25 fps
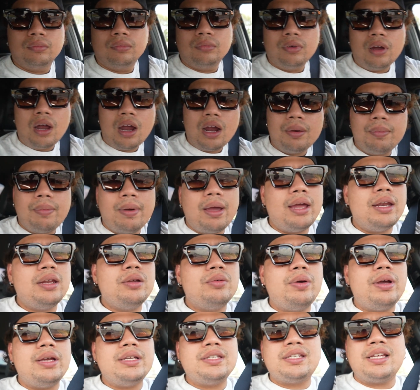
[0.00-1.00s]
Alright, but
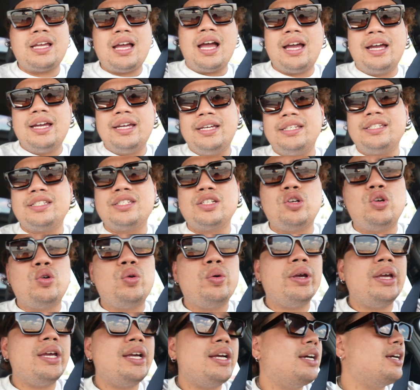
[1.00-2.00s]
anyway anyways guys
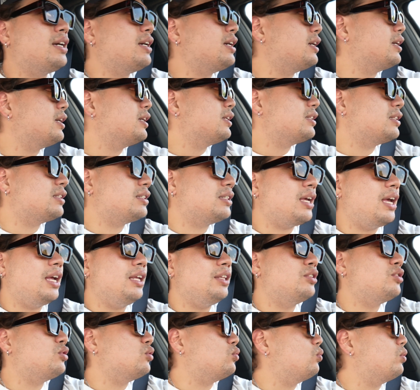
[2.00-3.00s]
quick
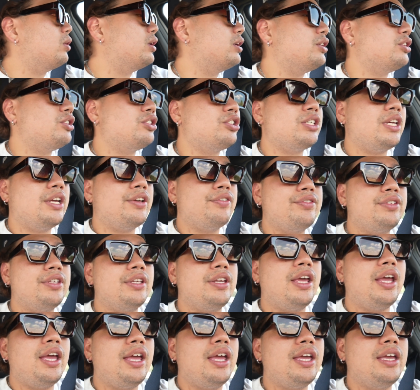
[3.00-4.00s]
10 to 1 shift
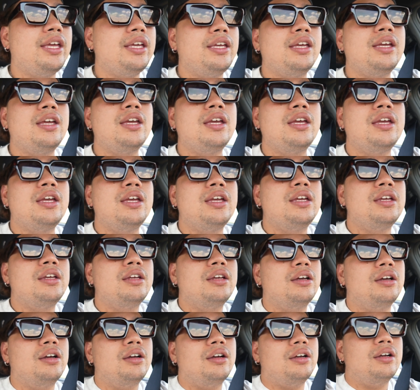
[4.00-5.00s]
today
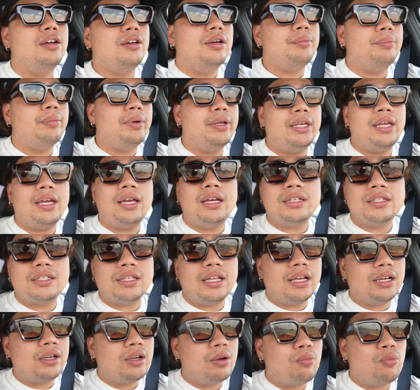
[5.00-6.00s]
um, but yeah it's
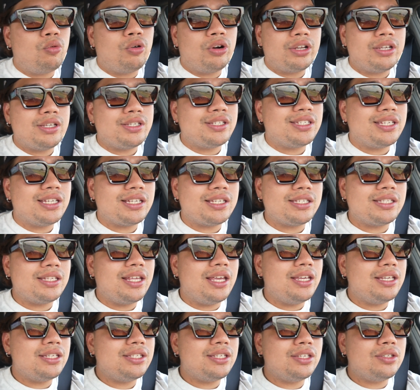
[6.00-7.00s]
like I'm working six
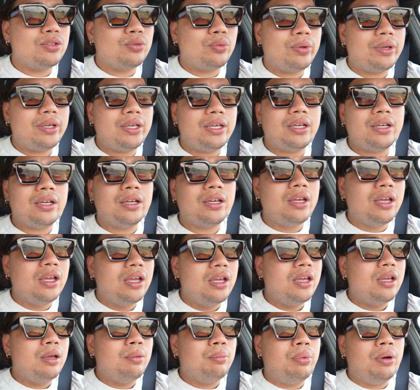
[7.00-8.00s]
days this week
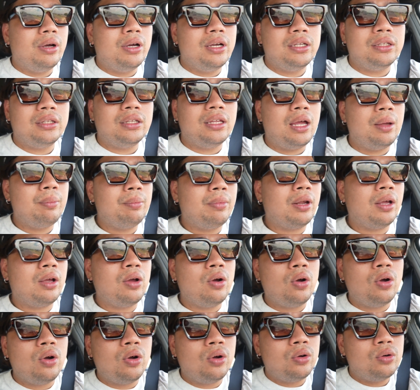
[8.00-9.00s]
but I'm gonna
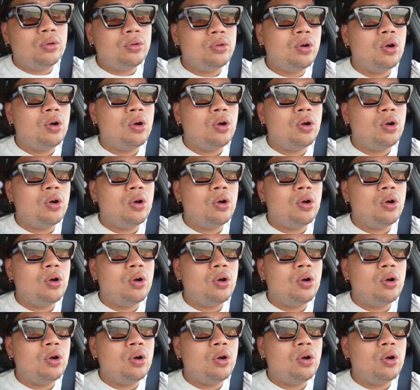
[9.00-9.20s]
go